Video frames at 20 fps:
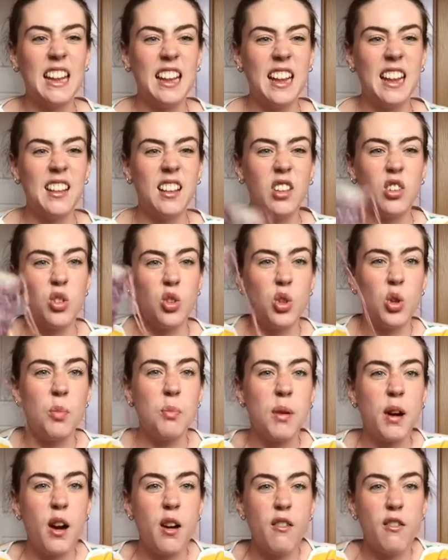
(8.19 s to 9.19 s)
these
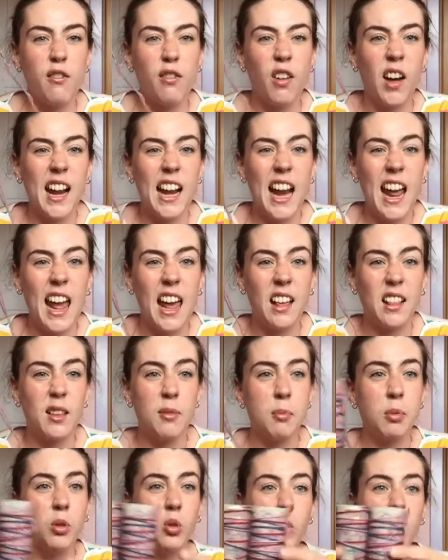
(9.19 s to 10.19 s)
super fun
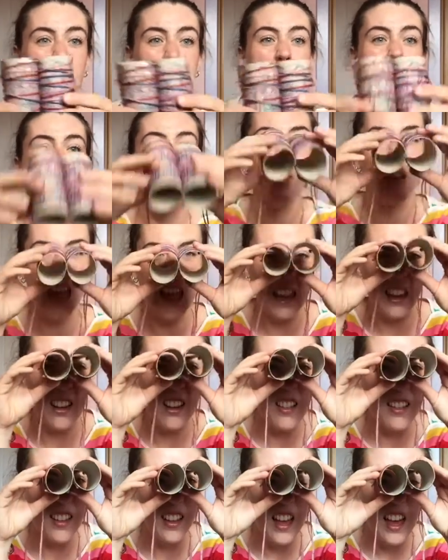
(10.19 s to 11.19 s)
explorer
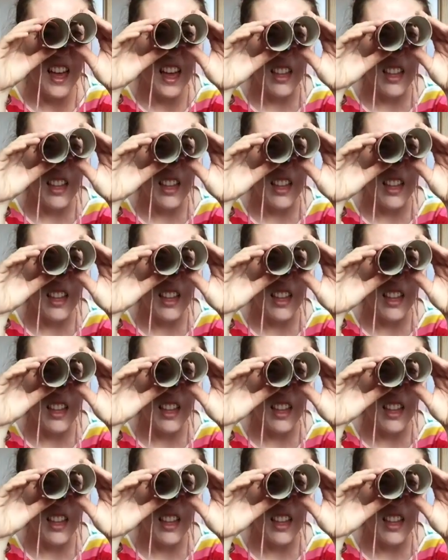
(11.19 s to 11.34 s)
binoculars